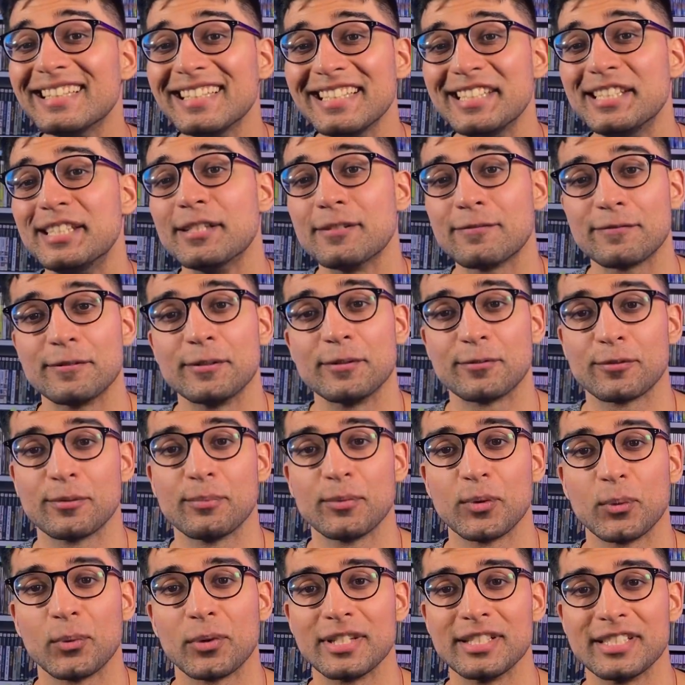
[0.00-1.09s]
different from the
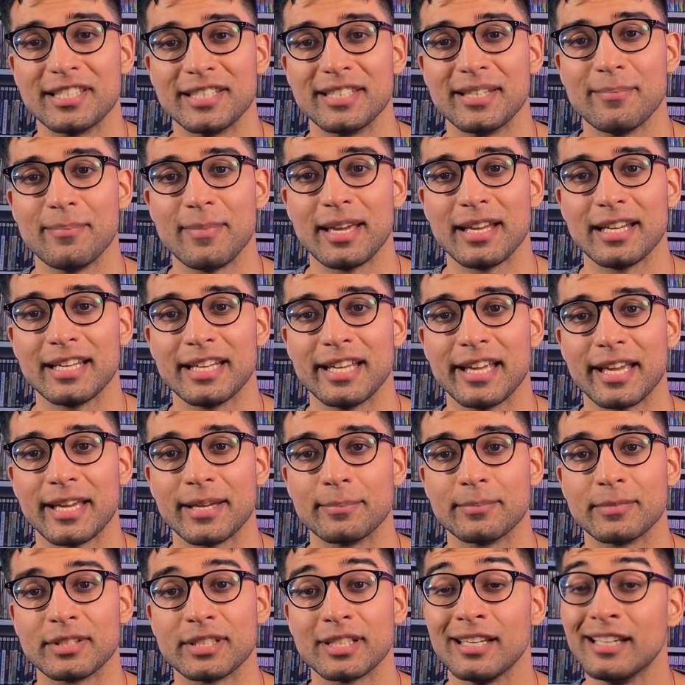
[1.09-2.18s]
ones in the main
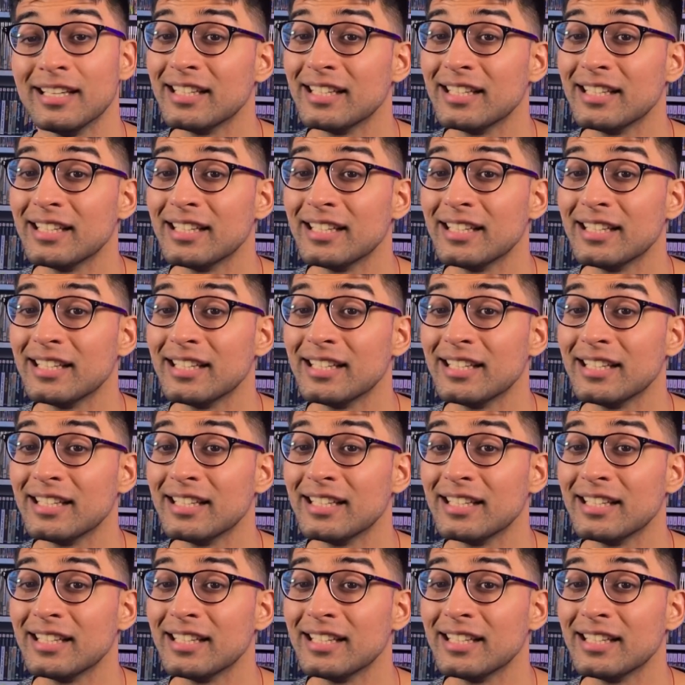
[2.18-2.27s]
games.